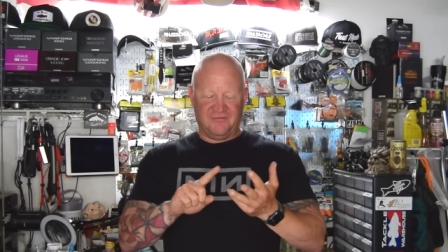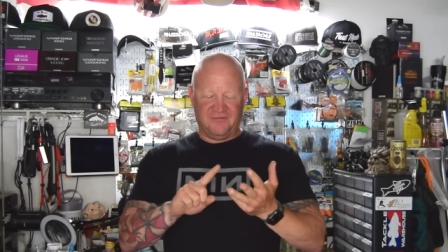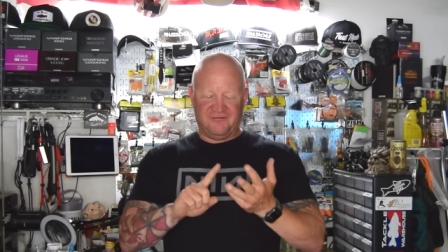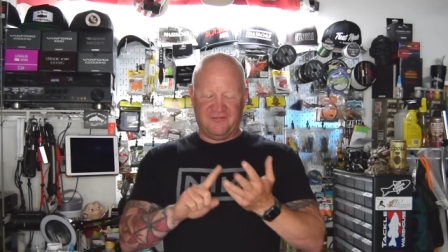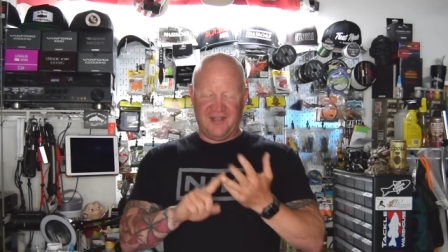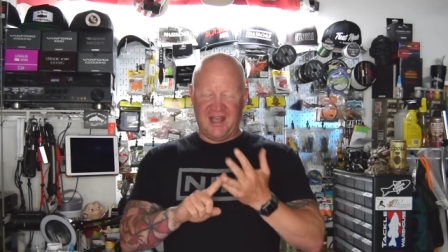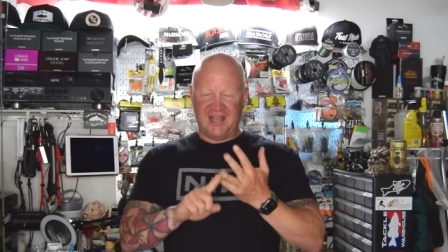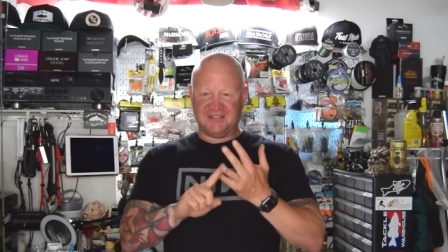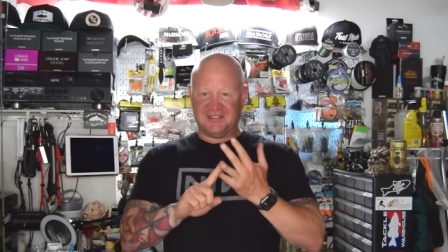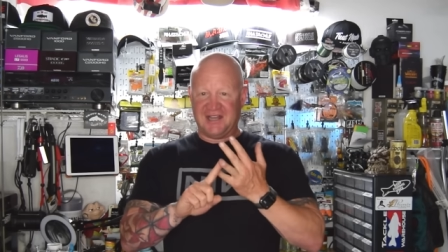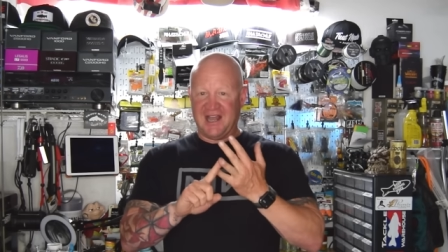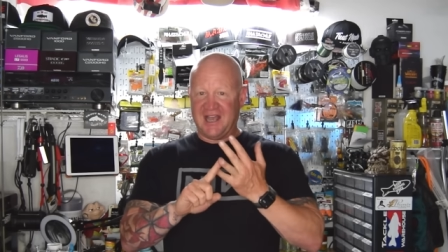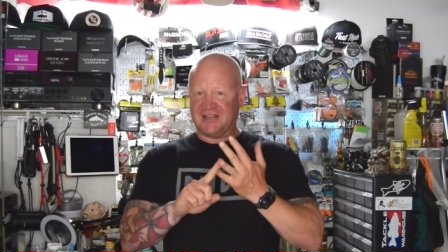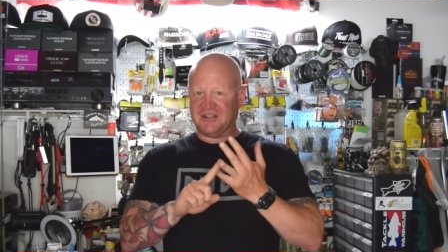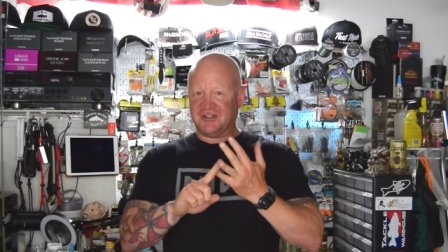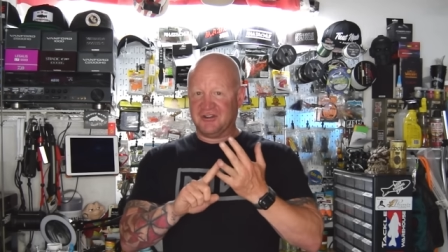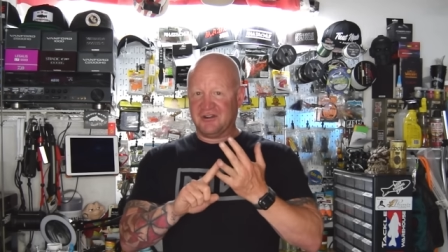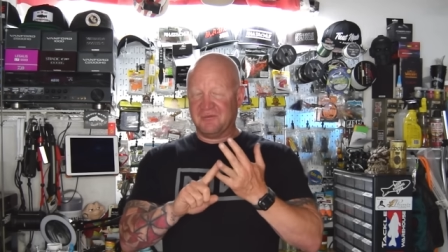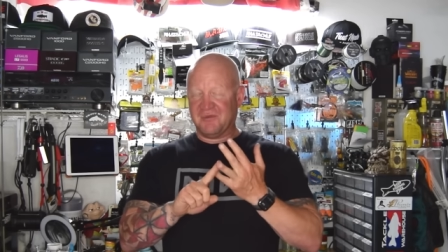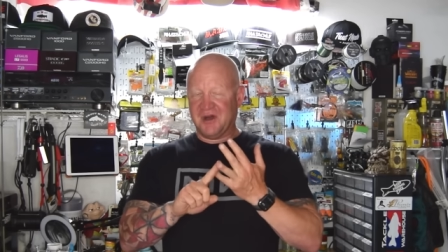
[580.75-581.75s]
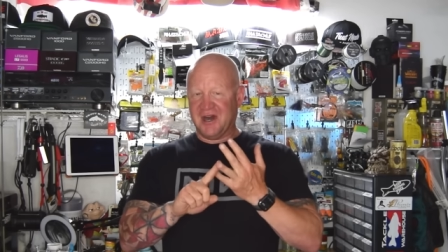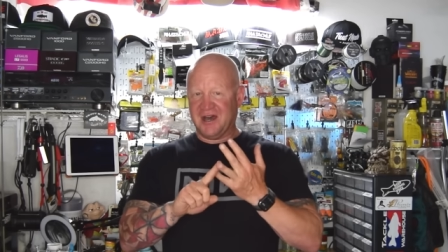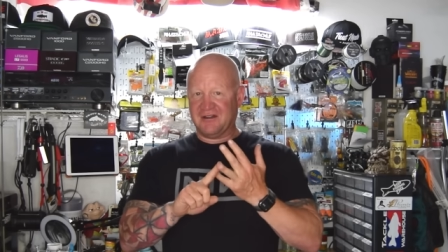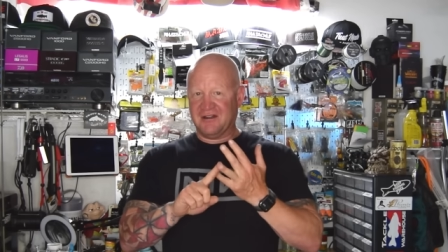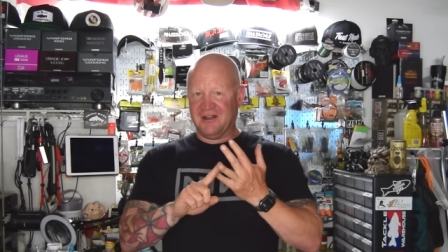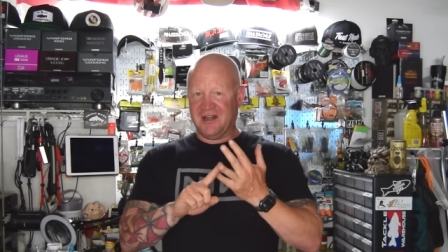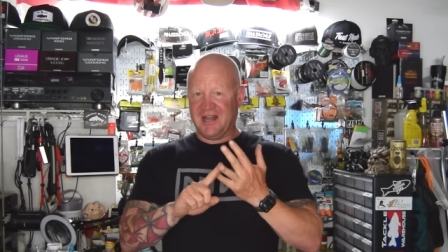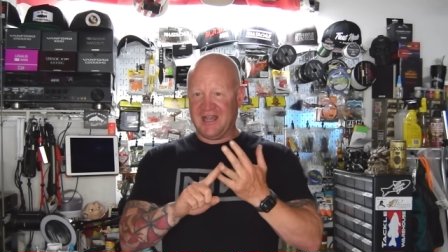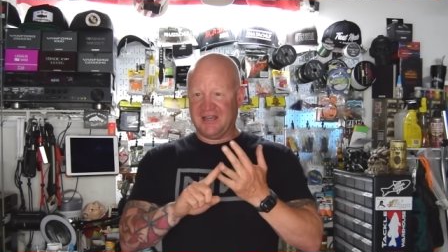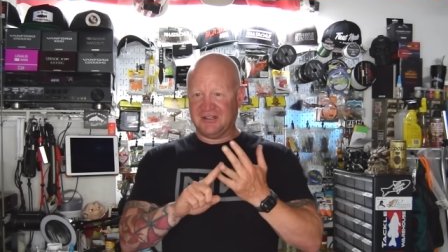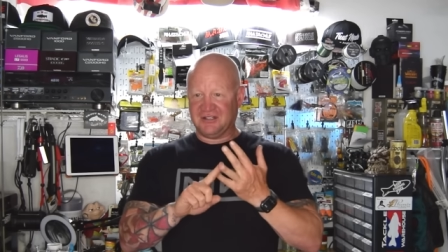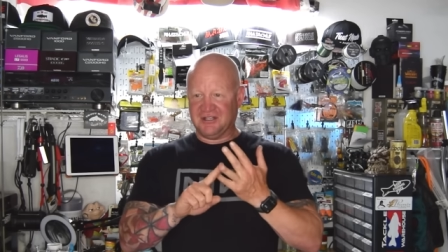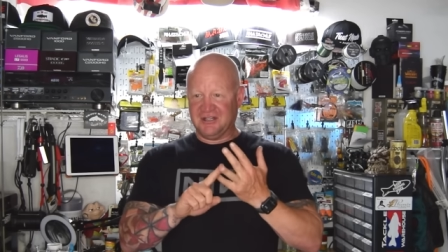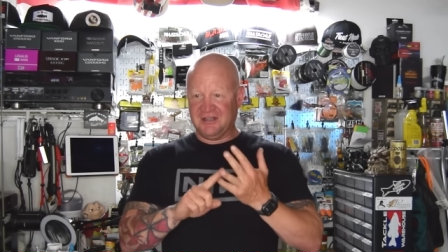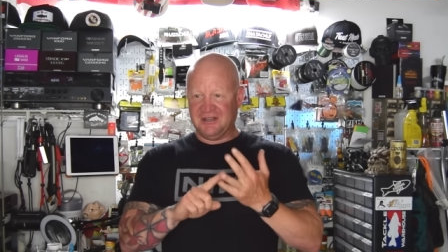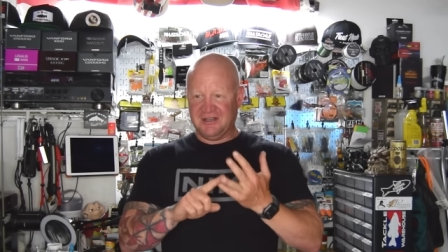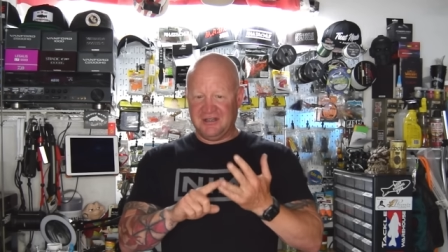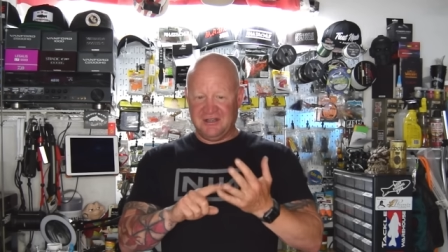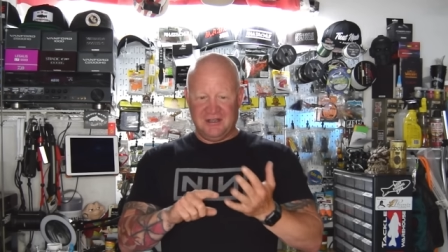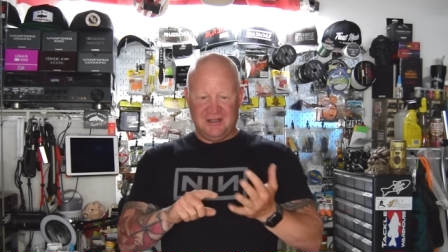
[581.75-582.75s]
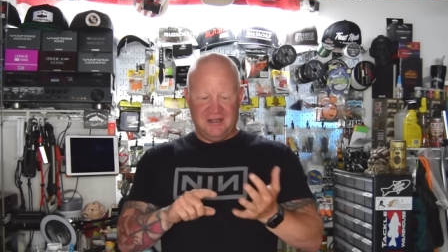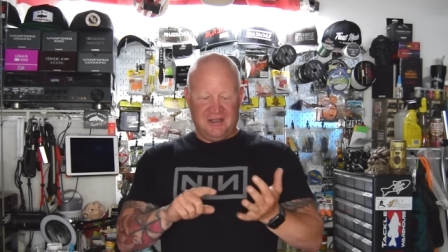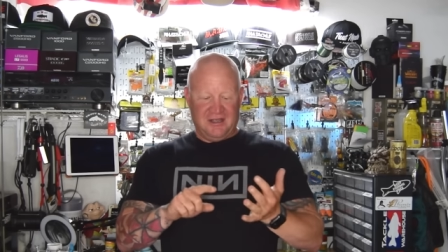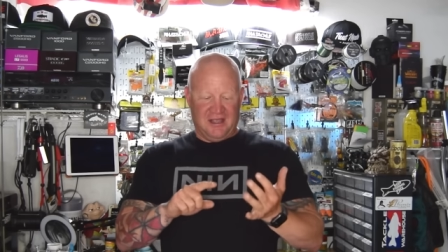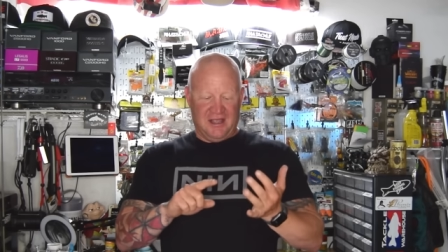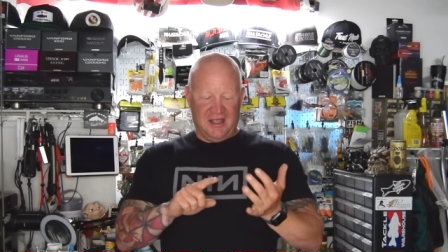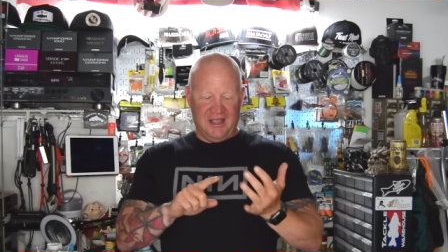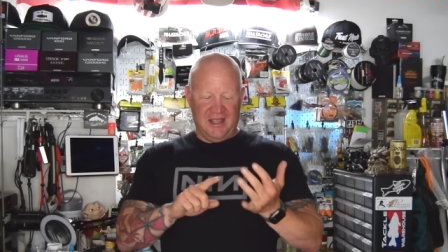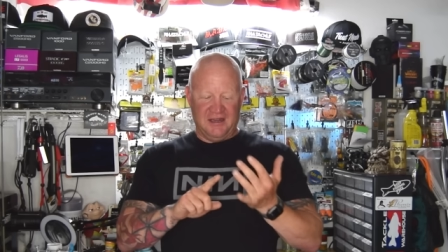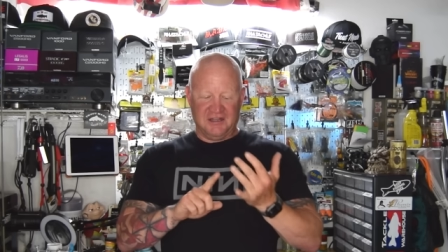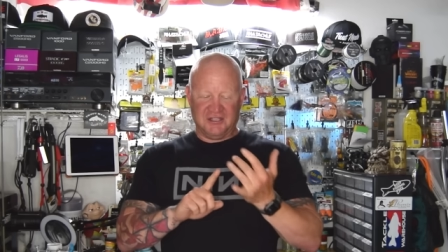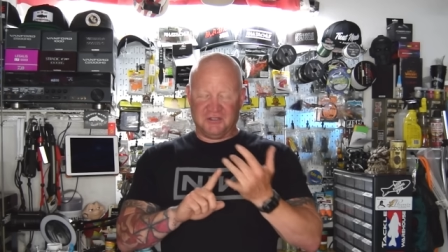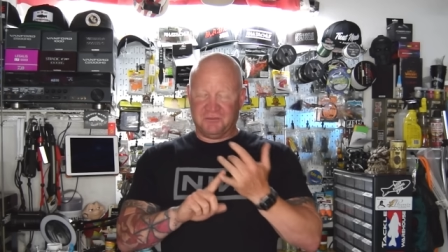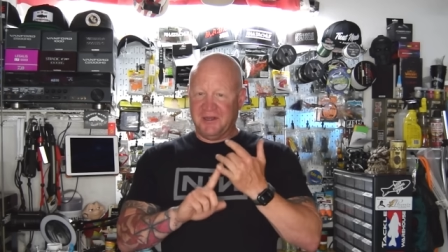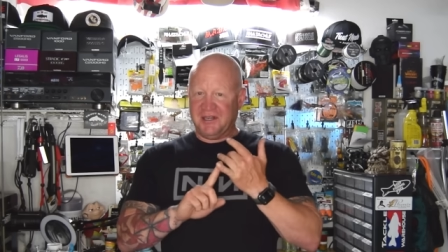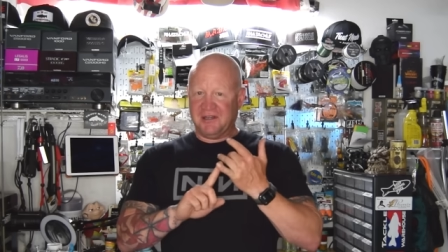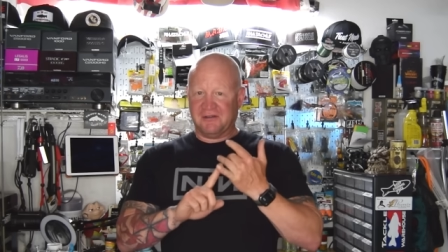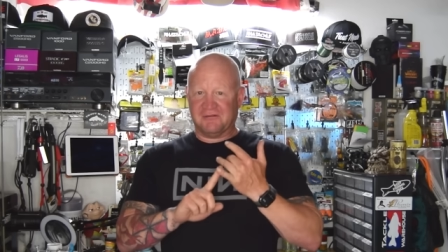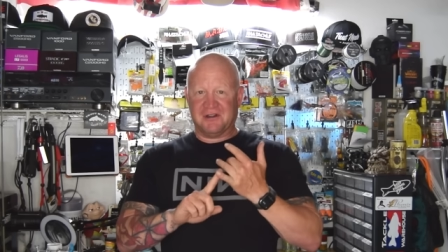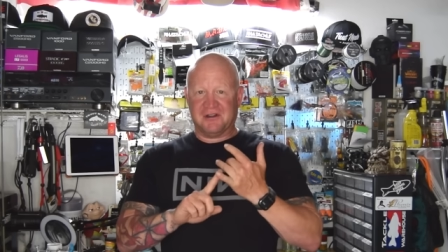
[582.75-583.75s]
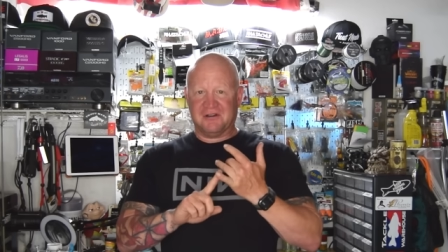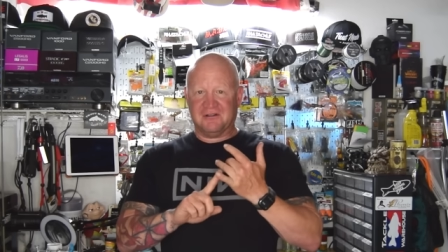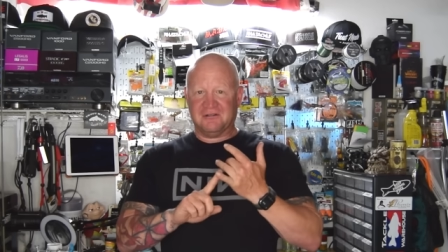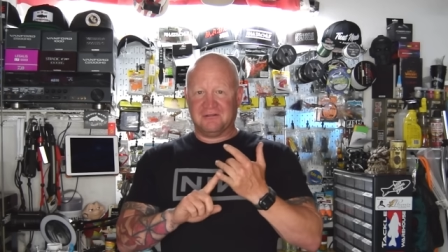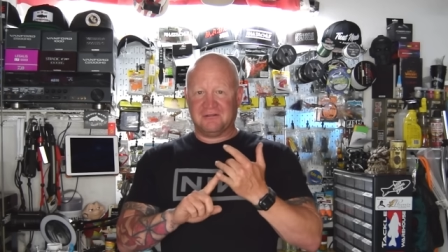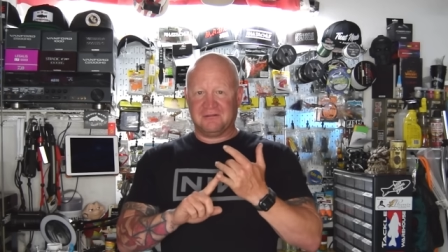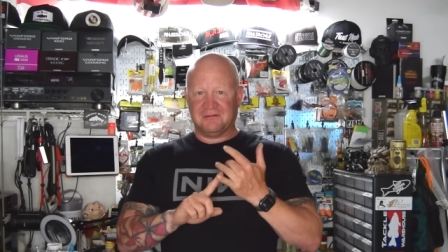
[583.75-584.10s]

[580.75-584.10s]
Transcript: fast action or moderate action, and a spinning reel,